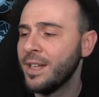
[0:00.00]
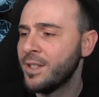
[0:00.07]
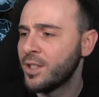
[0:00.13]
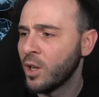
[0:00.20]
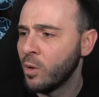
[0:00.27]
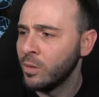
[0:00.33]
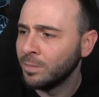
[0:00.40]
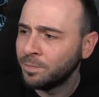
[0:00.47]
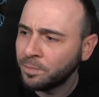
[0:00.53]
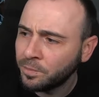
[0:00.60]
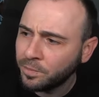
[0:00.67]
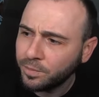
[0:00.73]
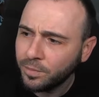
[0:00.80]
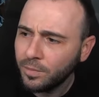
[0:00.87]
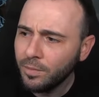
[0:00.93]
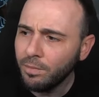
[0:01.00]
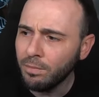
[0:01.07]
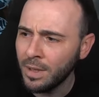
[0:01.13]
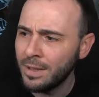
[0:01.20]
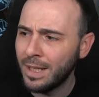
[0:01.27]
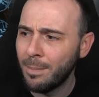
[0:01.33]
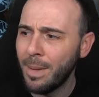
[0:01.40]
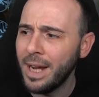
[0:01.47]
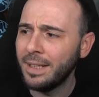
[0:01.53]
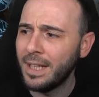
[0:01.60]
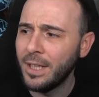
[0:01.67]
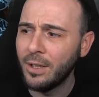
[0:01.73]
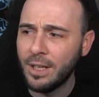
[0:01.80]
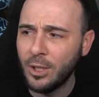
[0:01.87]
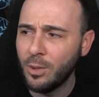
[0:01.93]
So the main
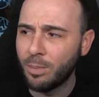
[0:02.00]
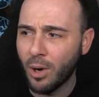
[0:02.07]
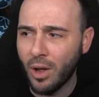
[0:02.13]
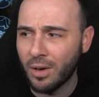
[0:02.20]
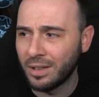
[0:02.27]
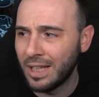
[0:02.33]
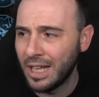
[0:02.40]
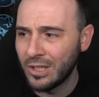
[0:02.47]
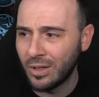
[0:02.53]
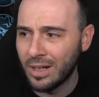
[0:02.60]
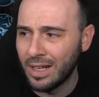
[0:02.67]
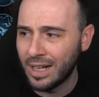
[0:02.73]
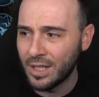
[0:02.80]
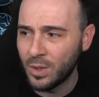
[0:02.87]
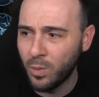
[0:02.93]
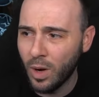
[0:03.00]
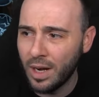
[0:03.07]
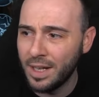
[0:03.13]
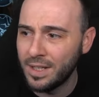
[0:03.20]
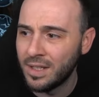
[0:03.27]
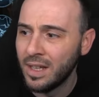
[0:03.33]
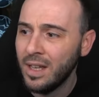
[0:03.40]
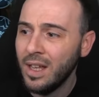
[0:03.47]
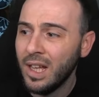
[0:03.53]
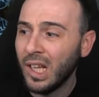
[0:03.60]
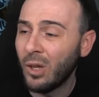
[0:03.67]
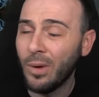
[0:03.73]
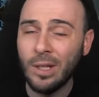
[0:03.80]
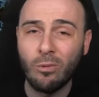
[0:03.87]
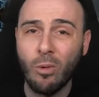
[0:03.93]
thing you need to prioritize on her as well is
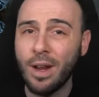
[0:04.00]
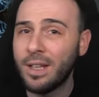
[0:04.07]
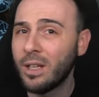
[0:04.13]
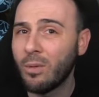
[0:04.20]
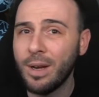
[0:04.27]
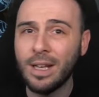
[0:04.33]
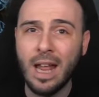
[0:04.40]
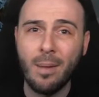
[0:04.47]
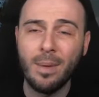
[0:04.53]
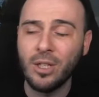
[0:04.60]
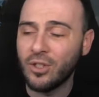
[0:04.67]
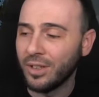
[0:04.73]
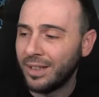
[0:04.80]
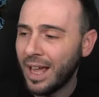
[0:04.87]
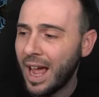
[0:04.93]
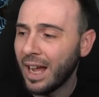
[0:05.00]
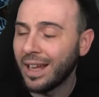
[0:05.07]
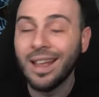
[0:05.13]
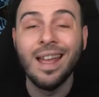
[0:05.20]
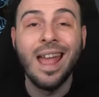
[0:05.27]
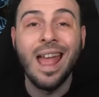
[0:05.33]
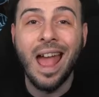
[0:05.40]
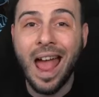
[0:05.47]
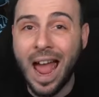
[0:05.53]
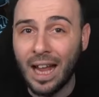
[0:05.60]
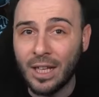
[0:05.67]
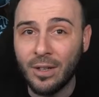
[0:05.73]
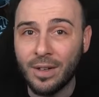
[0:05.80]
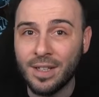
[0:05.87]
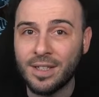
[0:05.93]
crit rate, crit damage, attack,
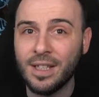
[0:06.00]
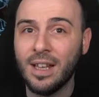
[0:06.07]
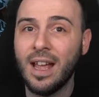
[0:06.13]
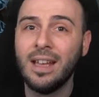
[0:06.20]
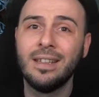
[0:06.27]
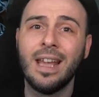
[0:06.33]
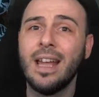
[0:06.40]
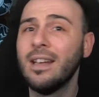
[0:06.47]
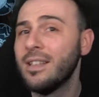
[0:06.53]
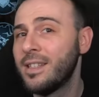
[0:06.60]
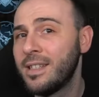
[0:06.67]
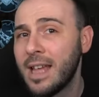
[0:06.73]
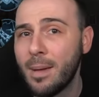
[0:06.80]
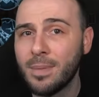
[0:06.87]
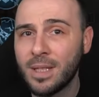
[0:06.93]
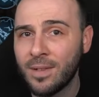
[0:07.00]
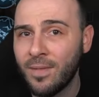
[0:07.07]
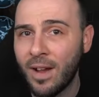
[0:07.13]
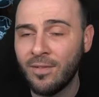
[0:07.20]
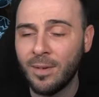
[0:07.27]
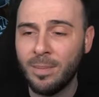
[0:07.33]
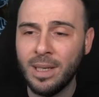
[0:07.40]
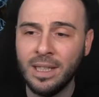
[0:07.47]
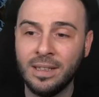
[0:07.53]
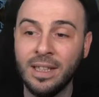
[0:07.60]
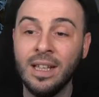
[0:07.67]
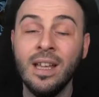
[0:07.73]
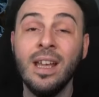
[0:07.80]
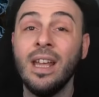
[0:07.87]
accuracy, and then some survivability.